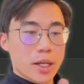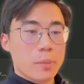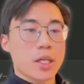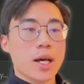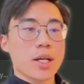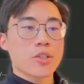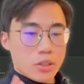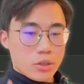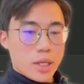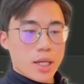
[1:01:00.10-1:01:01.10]
APIs to
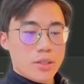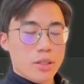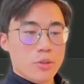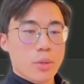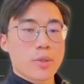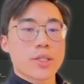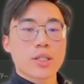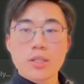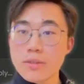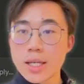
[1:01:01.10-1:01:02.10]
create a sales
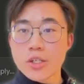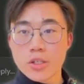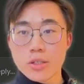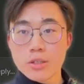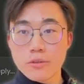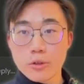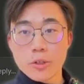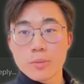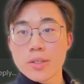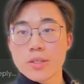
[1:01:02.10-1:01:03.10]
representative agent for
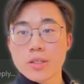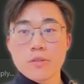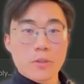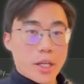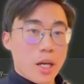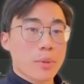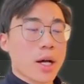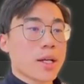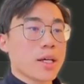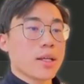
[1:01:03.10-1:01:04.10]
your business, for AI
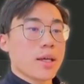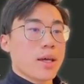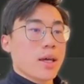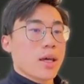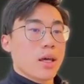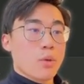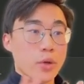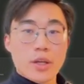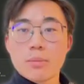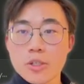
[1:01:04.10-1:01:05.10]
product,
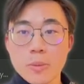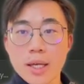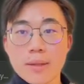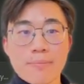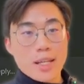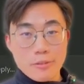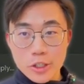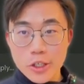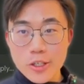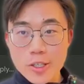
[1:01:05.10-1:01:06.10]
without much pain. And if you're
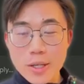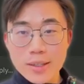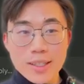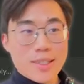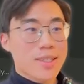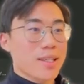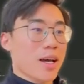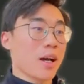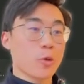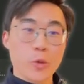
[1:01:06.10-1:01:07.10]
curious about this,
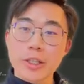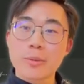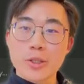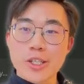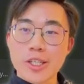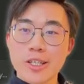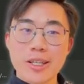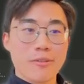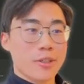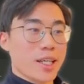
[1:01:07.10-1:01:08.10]
I would really appreciate
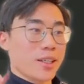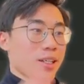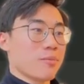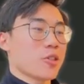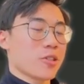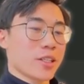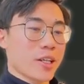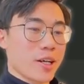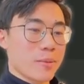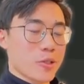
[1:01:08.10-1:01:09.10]
it if you can come to our
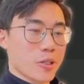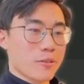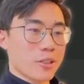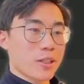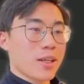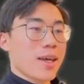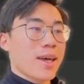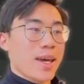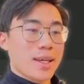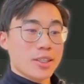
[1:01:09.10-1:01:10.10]
GitHub server
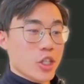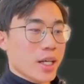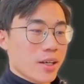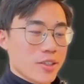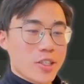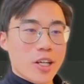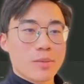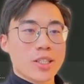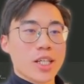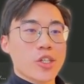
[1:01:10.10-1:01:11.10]
and check out this
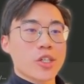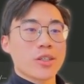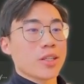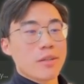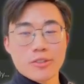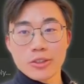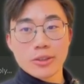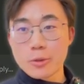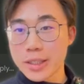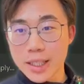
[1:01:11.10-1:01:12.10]
documentation. And if you
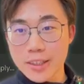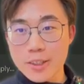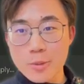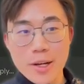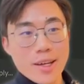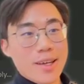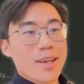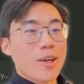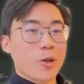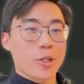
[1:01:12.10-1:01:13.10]
really like this product
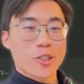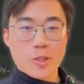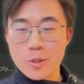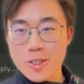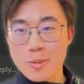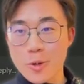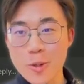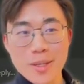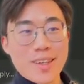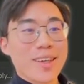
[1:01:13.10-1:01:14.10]
or you just want to support
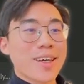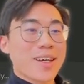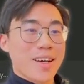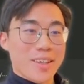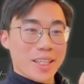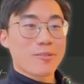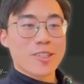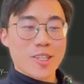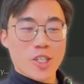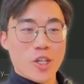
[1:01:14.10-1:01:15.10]
me, give
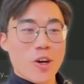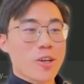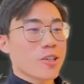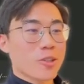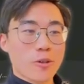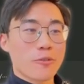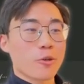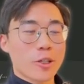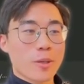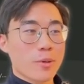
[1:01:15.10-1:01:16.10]
us a star or
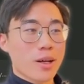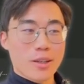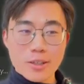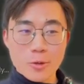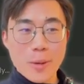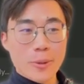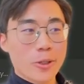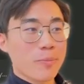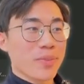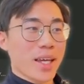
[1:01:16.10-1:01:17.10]
fork our
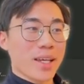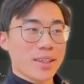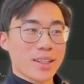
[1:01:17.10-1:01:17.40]
repo and